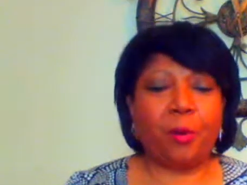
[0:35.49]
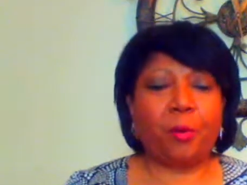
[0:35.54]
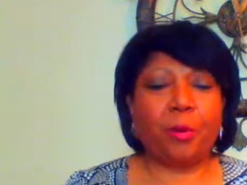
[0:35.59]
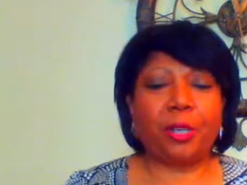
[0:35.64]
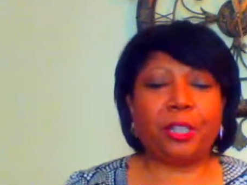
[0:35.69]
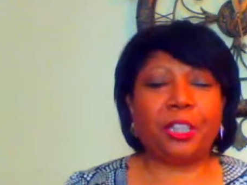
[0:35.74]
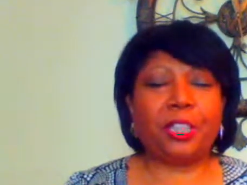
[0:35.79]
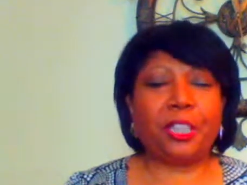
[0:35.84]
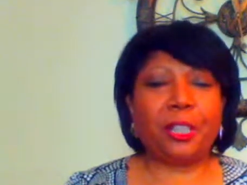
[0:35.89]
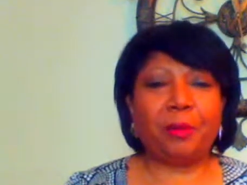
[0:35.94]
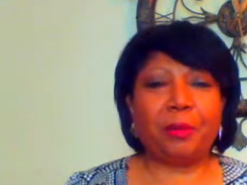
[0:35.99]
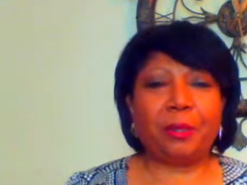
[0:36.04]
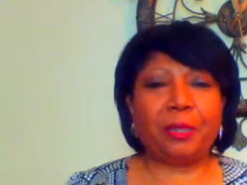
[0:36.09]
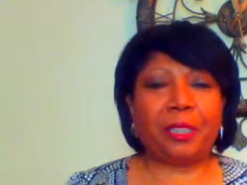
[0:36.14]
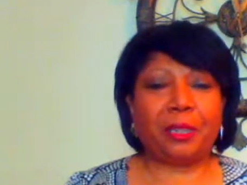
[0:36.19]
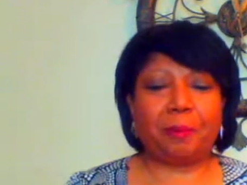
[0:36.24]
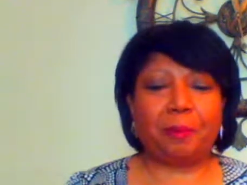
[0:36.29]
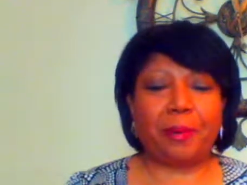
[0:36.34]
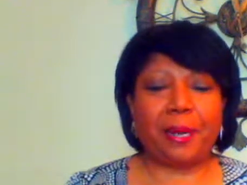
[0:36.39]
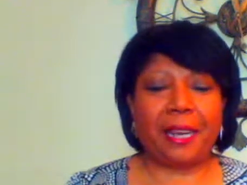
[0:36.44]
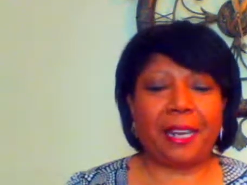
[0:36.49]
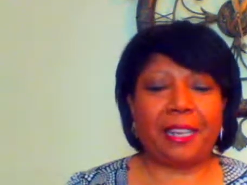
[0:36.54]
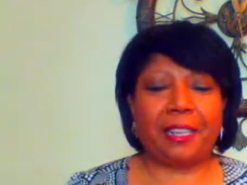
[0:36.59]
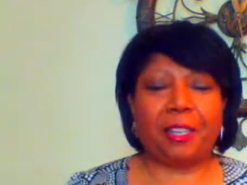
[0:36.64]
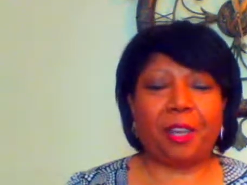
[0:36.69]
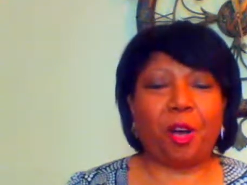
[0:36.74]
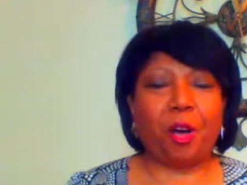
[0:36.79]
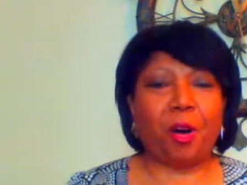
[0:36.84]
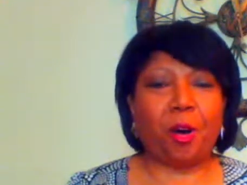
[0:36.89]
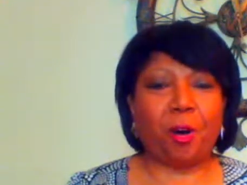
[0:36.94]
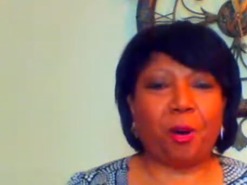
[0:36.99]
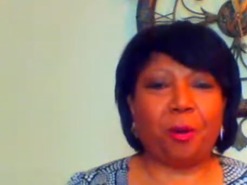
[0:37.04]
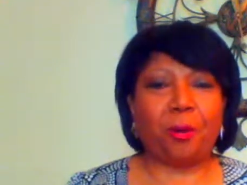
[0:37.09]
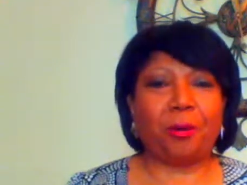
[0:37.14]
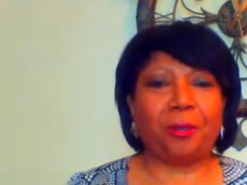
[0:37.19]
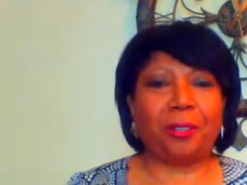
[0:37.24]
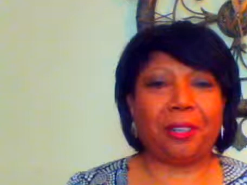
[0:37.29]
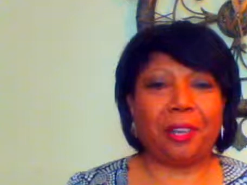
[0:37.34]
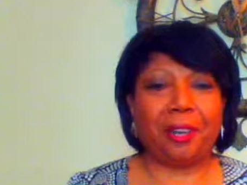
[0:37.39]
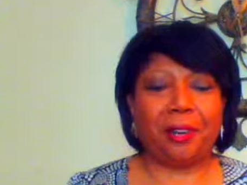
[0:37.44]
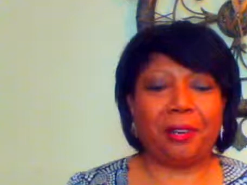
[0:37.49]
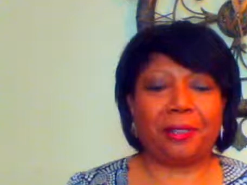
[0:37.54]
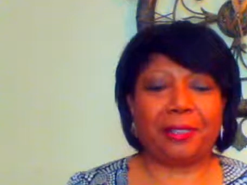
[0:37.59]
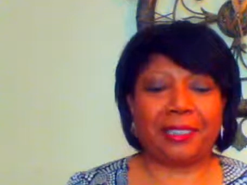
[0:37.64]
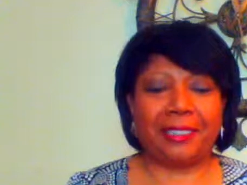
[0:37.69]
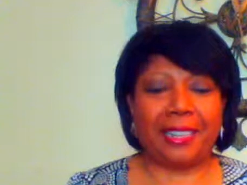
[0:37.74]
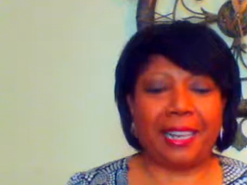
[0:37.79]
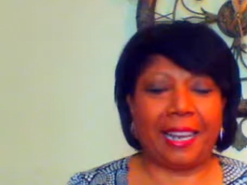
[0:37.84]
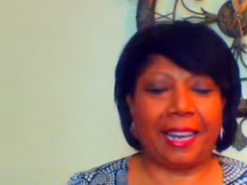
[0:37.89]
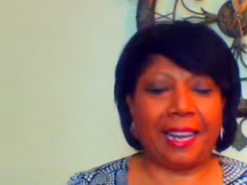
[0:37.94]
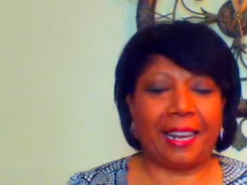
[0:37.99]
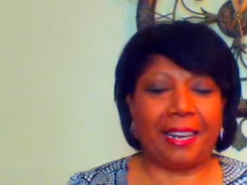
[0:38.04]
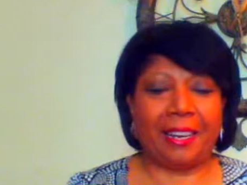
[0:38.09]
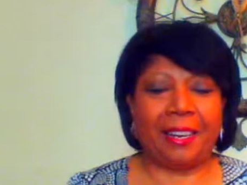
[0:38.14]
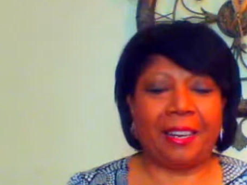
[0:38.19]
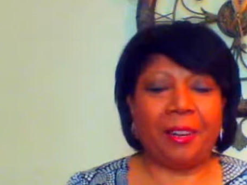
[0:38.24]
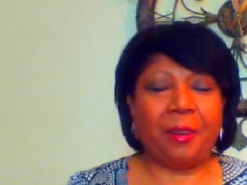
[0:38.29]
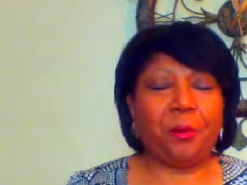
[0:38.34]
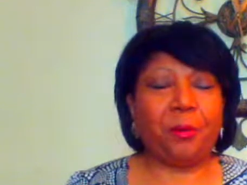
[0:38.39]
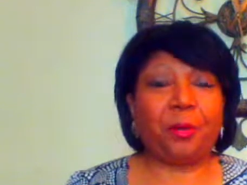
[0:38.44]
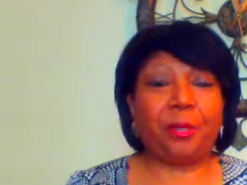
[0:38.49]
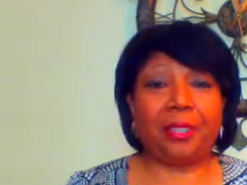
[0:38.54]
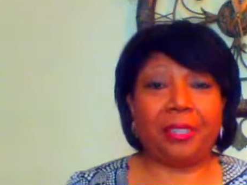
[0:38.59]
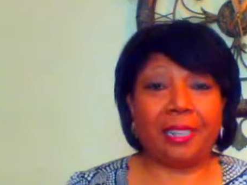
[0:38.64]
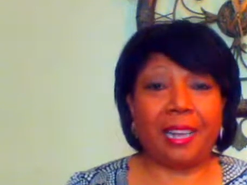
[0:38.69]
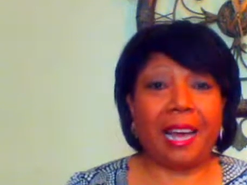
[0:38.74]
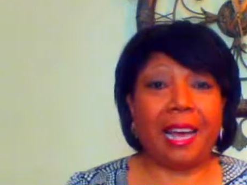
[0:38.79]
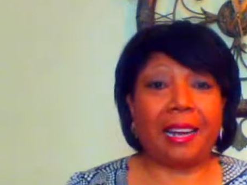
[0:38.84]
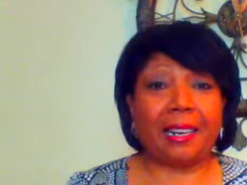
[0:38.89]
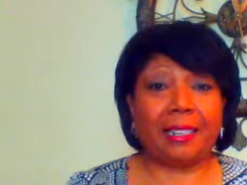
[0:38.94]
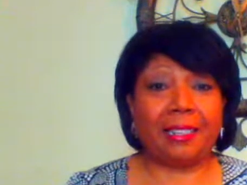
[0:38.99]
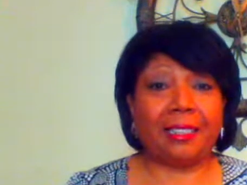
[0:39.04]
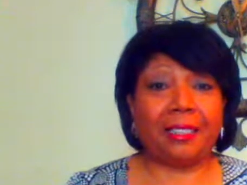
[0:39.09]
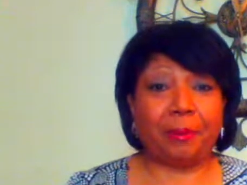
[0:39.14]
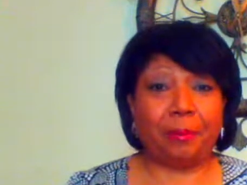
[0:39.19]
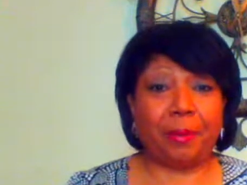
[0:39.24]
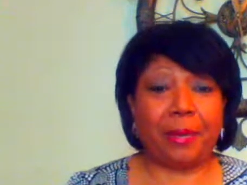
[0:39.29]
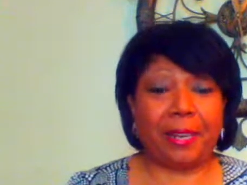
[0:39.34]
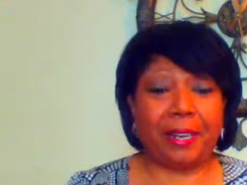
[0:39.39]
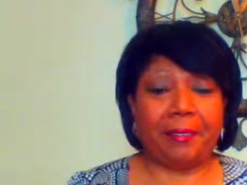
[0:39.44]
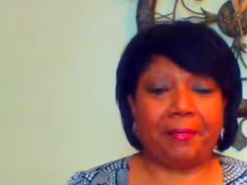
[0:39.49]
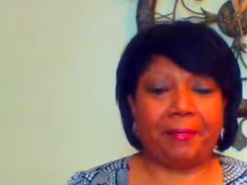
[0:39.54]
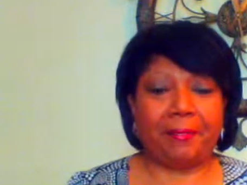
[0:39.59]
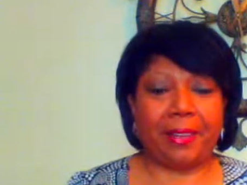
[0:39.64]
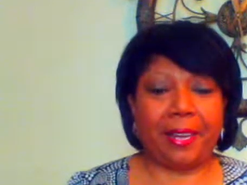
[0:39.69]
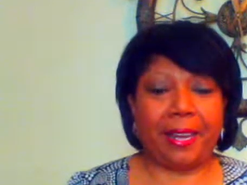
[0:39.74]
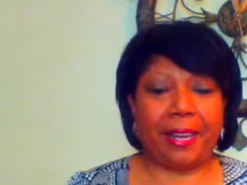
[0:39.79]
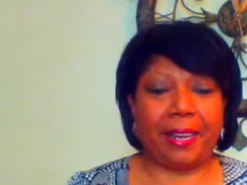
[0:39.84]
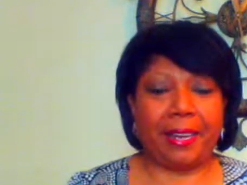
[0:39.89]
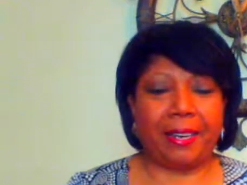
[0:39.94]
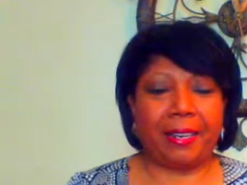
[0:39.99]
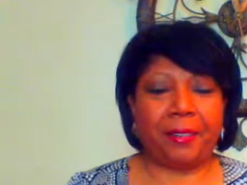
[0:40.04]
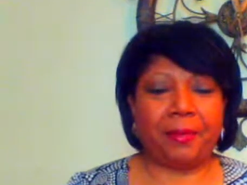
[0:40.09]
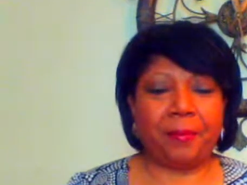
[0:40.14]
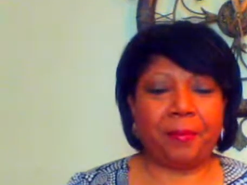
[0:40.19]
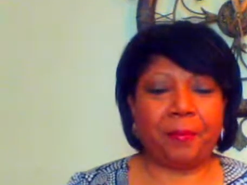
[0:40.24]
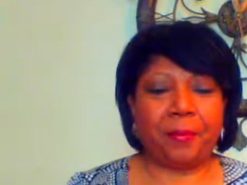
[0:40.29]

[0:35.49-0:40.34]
where she would spend the whole long day with knowledge being fed.